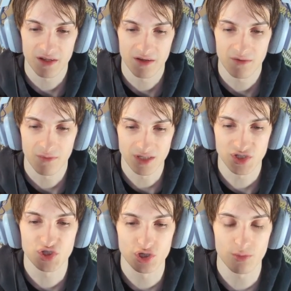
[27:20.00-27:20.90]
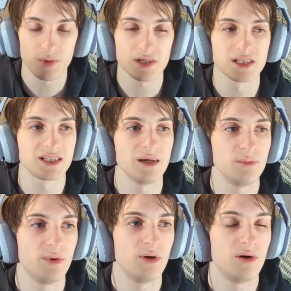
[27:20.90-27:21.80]
was super
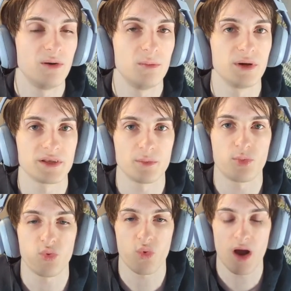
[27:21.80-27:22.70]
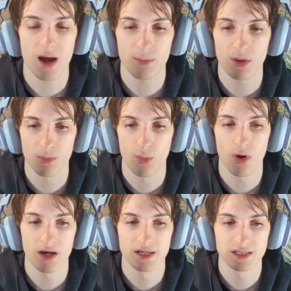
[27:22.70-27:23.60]
simple, but the problem
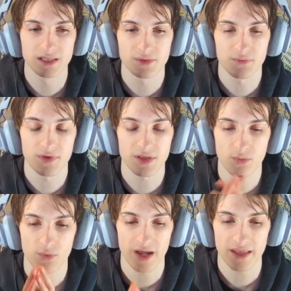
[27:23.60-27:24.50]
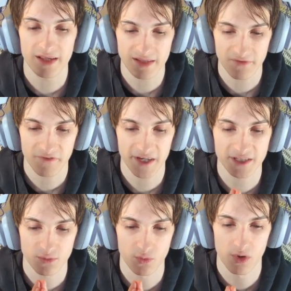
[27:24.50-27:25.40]
was with the way that the
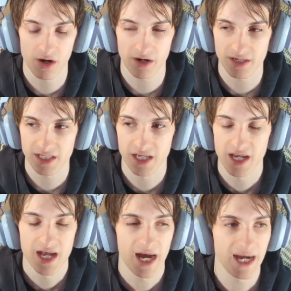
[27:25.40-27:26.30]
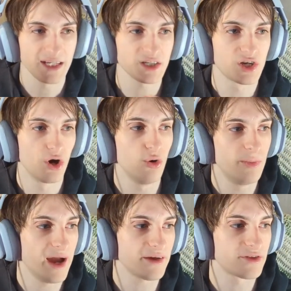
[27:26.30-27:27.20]
fix worked, I had to go
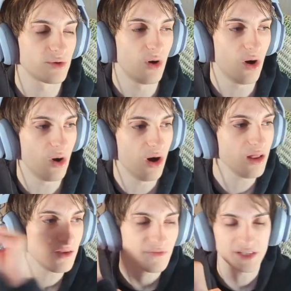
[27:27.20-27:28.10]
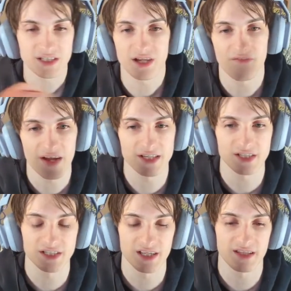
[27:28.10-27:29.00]
back through all of the stuff I
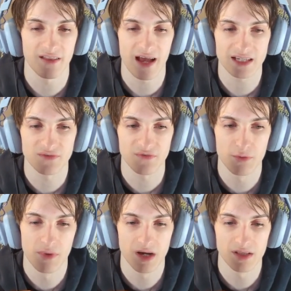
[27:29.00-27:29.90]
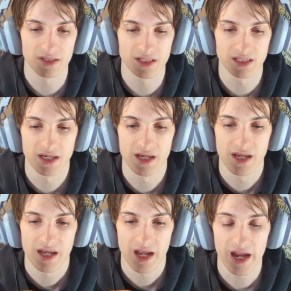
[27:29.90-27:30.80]
just did the last few months
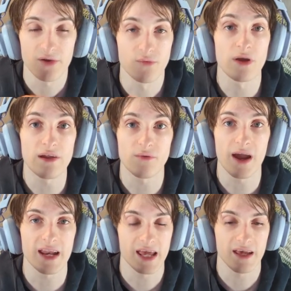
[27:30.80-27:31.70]
and rewrite it.